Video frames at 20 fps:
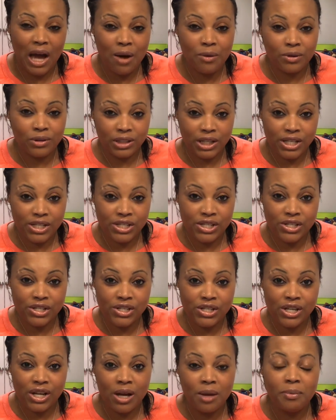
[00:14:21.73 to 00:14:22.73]
that
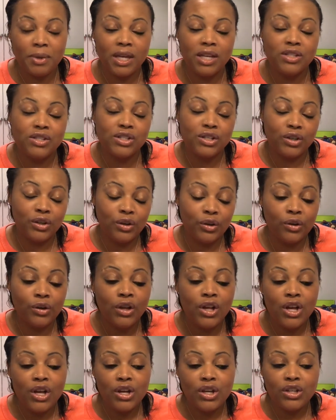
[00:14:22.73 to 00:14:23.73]
relationship until